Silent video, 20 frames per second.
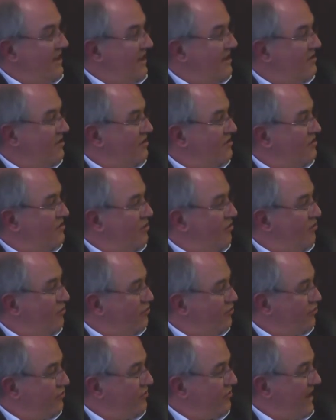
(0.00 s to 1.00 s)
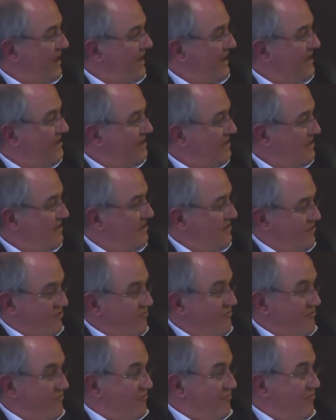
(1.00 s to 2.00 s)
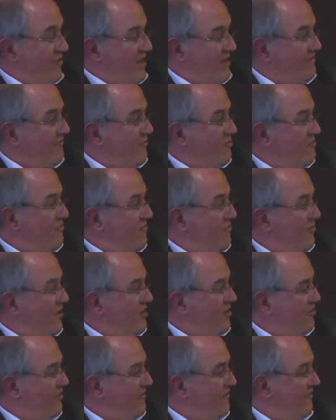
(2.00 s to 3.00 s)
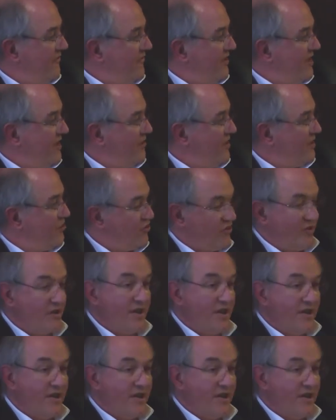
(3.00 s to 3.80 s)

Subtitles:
exert closure against the rest of the population of the federation.